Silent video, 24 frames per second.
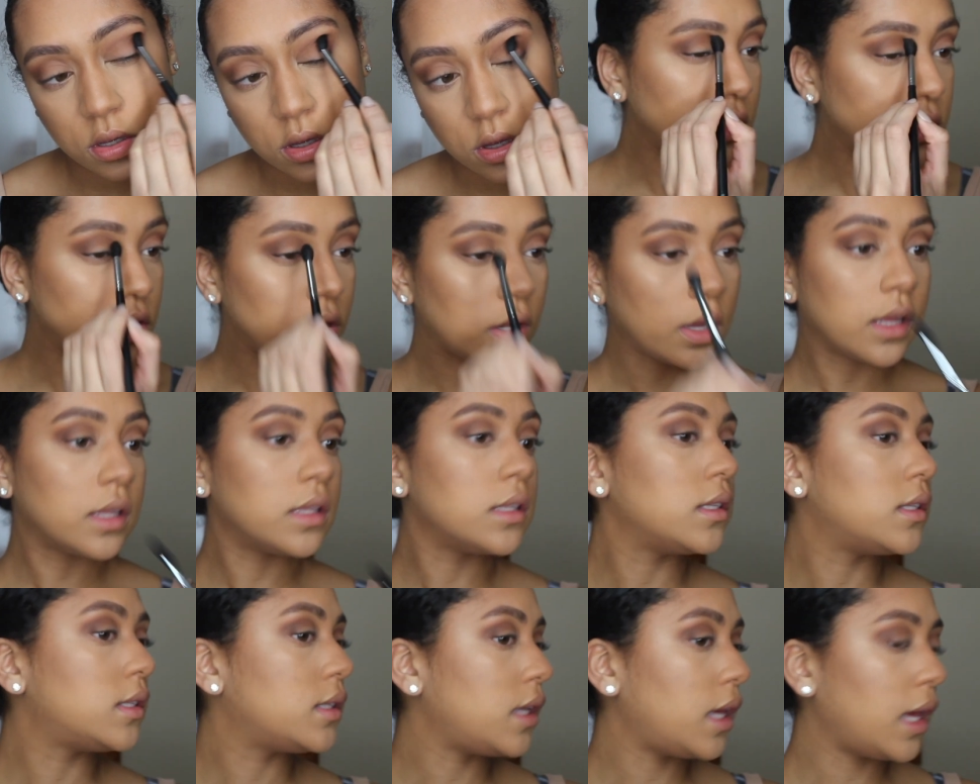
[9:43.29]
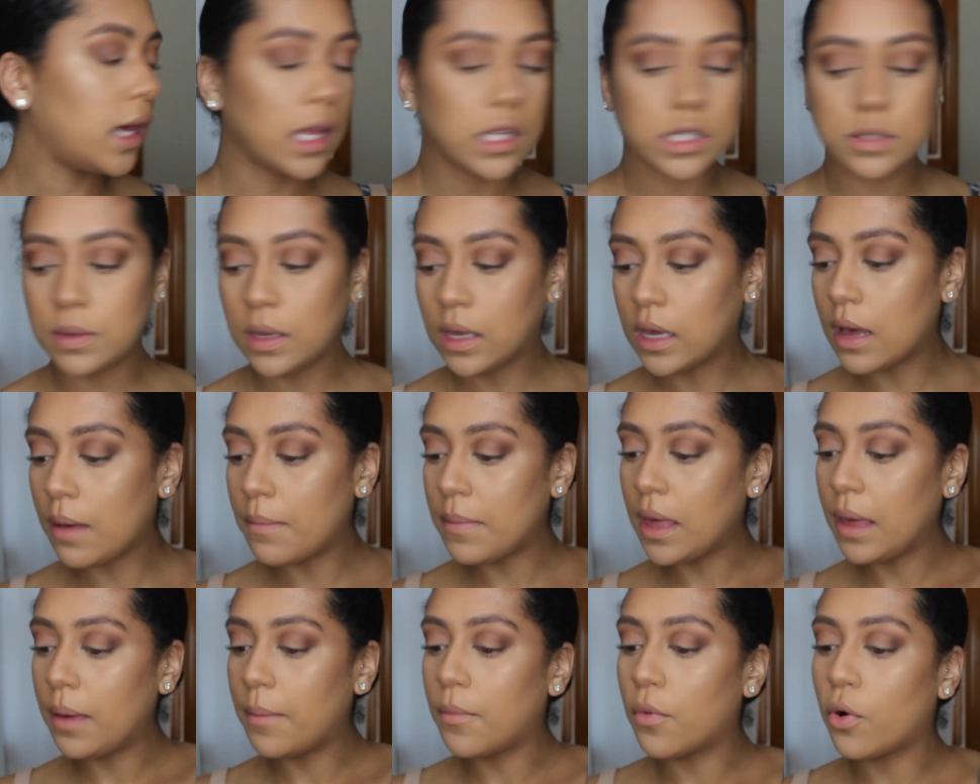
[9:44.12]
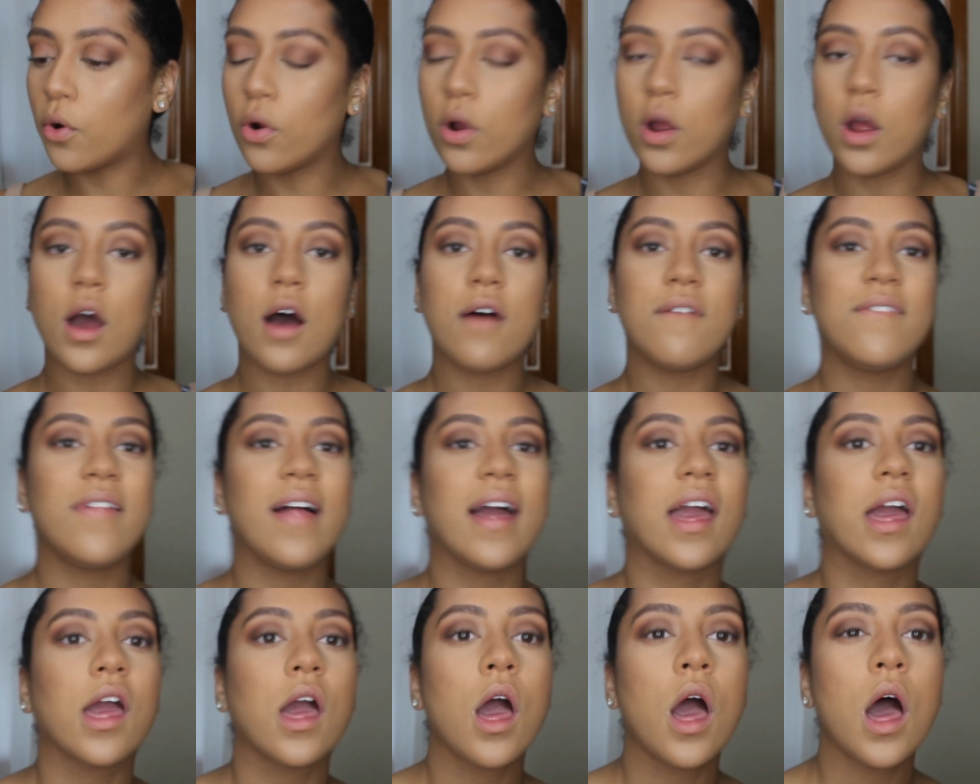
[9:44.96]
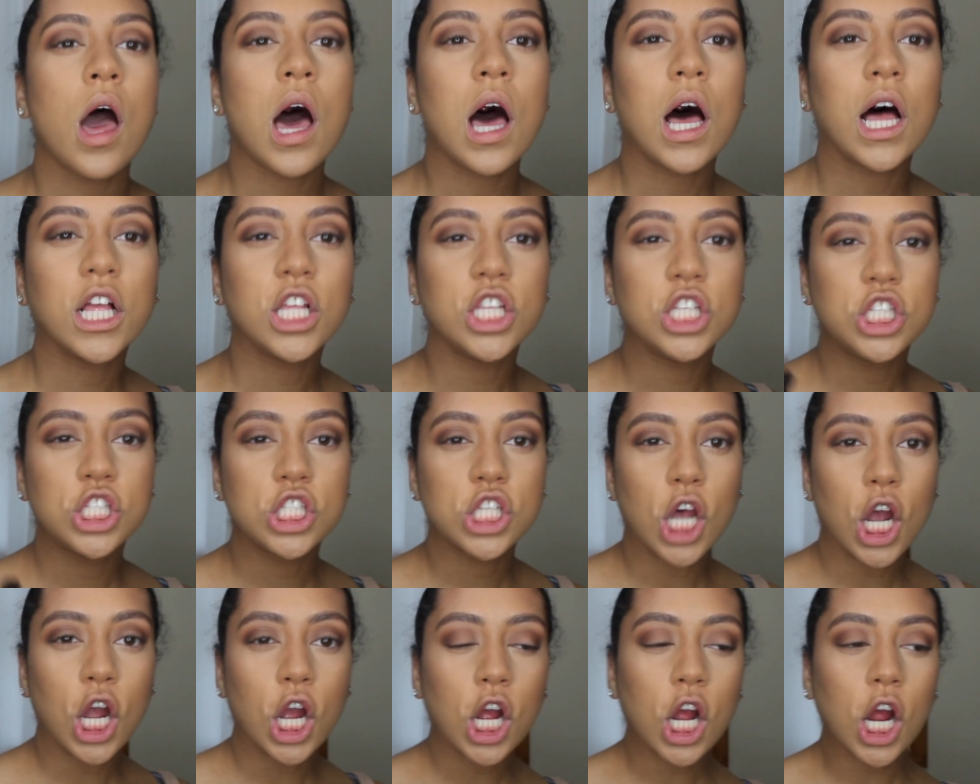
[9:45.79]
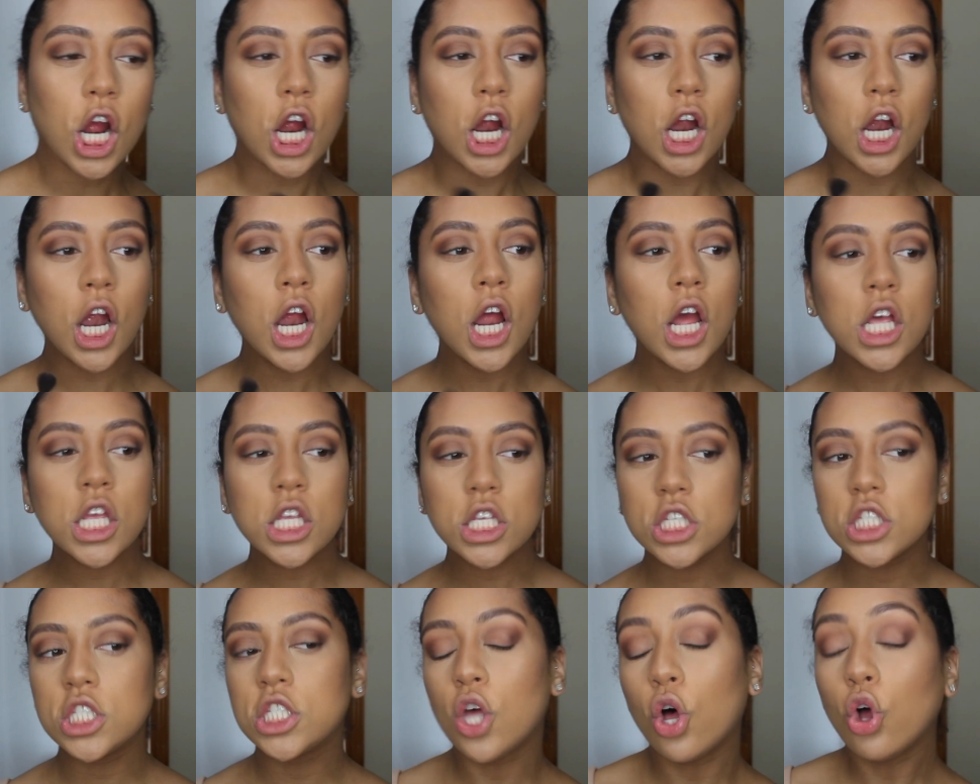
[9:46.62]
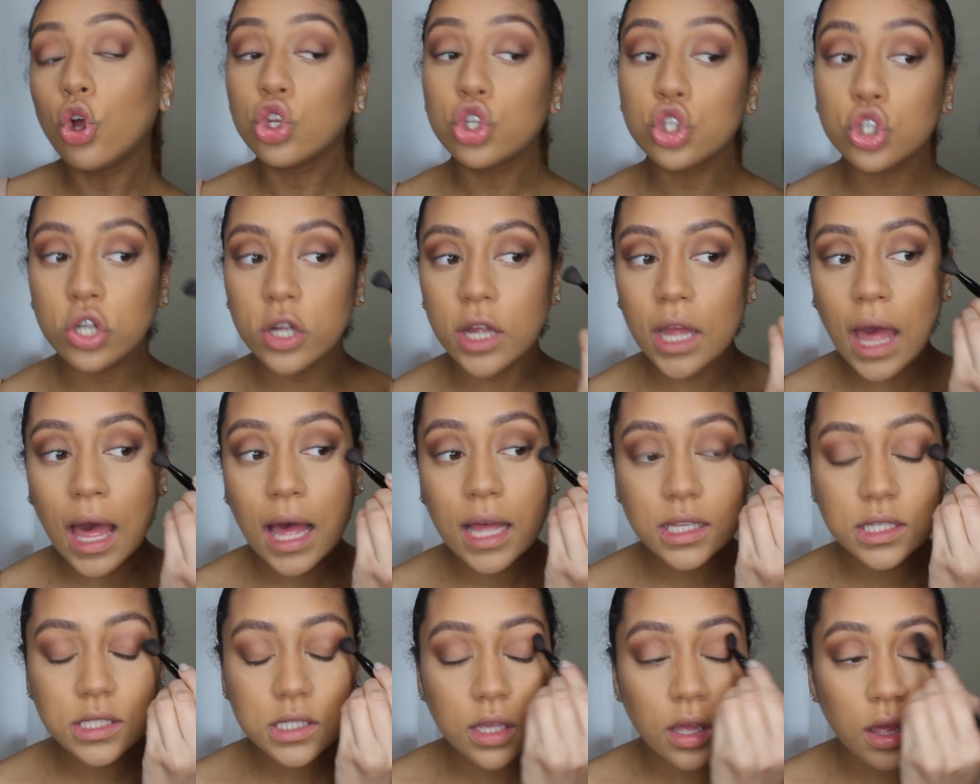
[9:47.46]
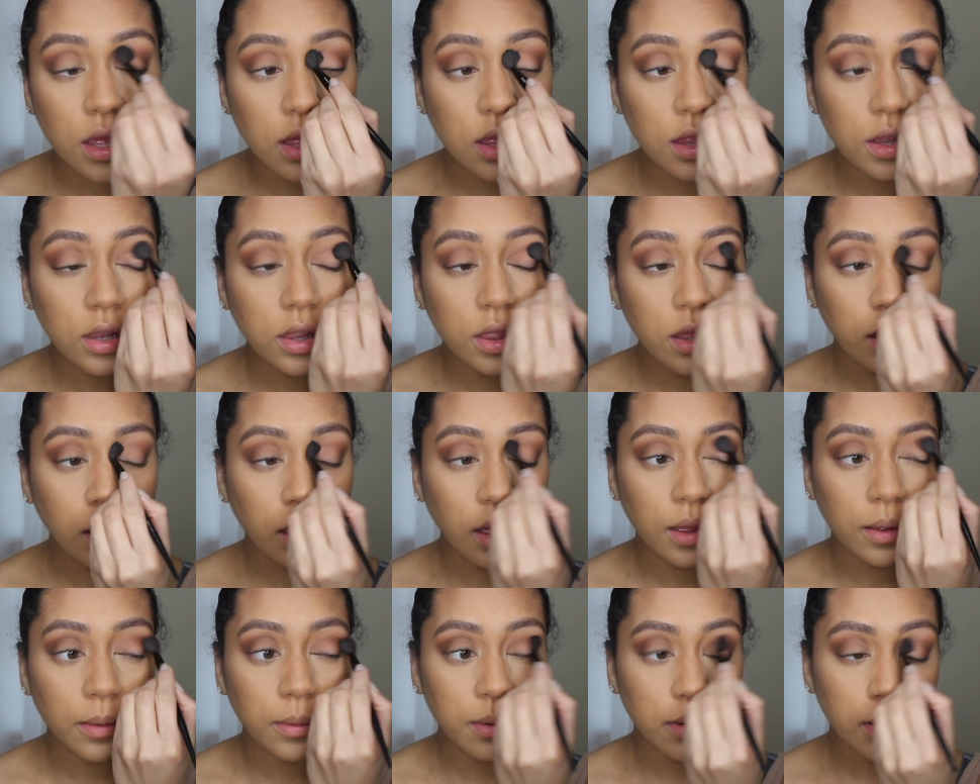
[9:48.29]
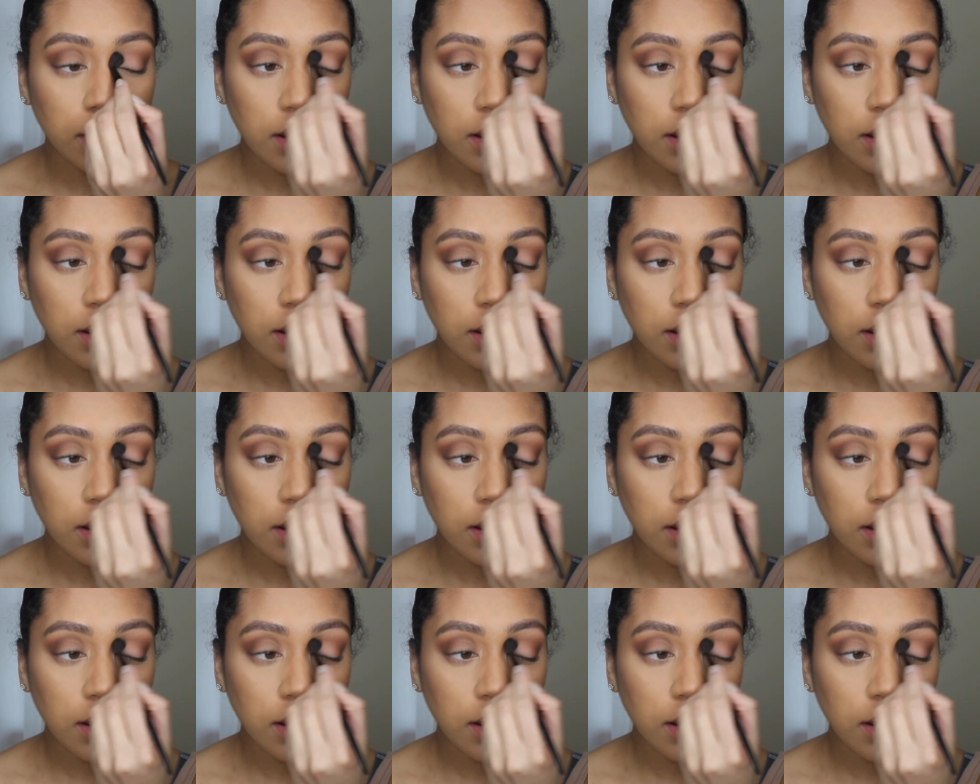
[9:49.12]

As you can see, it's becoming more of like a darker, sultry-esque look,